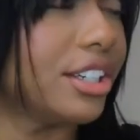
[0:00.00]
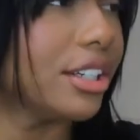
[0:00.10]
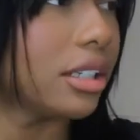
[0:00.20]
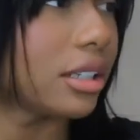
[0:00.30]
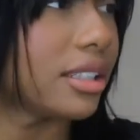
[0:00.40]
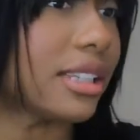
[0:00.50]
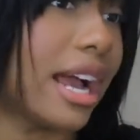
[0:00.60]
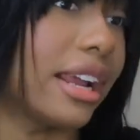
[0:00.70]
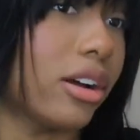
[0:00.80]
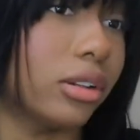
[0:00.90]
year, because
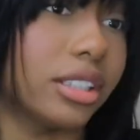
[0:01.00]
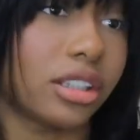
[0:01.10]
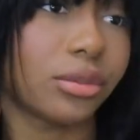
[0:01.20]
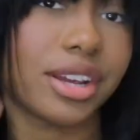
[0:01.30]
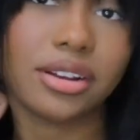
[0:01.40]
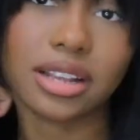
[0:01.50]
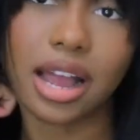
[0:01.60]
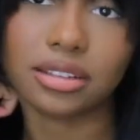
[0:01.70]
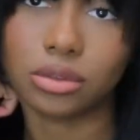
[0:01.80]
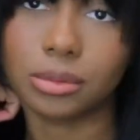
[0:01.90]
I only did 3 years of
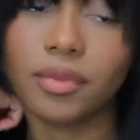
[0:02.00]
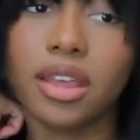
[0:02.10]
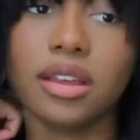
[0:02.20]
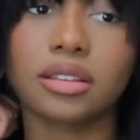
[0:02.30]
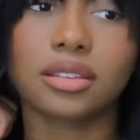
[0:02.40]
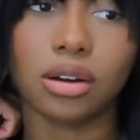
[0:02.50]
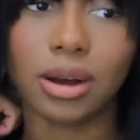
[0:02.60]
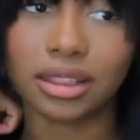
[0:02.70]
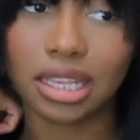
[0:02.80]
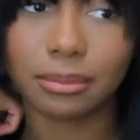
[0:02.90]
high school. So
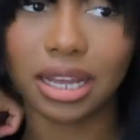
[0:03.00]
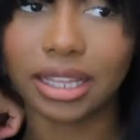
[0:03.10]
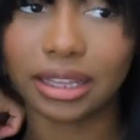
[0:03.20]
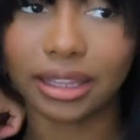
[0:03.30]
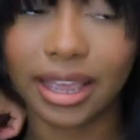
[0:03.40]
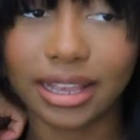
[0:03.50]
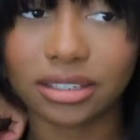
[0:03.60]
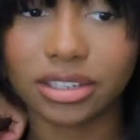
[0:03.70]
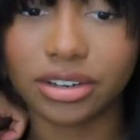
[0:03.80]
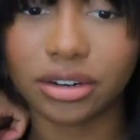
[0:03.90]
I think by that
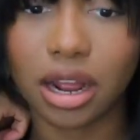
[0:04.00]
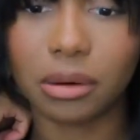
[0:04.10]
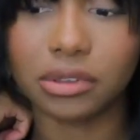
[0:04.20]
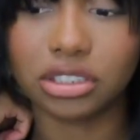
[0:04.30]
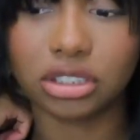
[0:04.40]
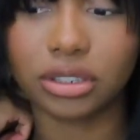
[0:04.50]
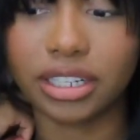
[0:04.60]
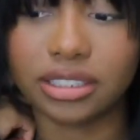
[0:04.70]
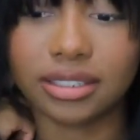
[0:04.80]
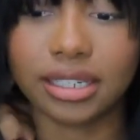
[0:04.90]
last year, I was
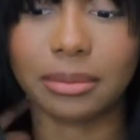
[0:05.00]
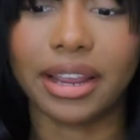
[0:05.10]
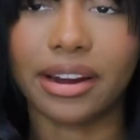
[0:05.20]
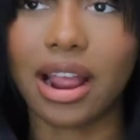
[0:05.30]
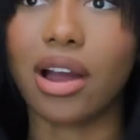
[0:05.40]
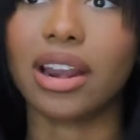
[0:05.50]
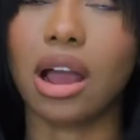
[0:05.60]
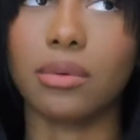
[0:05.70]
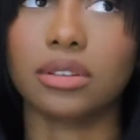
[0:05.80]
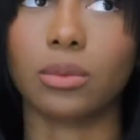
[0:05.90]
transitioning my hair out and
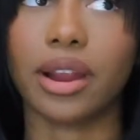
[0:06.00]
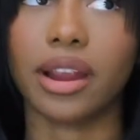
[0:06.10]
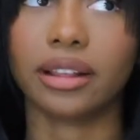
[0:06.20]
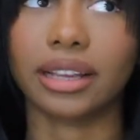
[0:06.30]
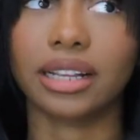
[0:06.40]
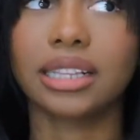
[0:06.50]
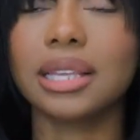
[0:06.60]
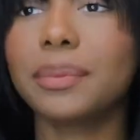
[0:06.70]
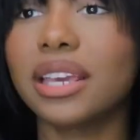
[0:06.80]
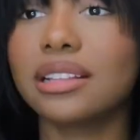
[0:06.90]
I was wearing like
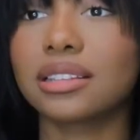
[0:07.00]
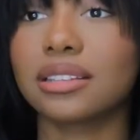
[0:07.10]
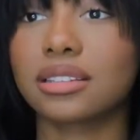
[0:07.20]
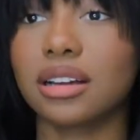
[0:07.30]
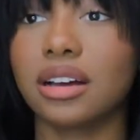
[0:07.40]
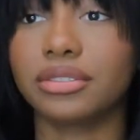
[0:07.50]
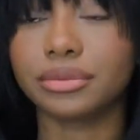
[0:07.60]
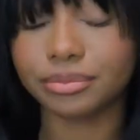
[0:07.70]
clip-ins and stuff.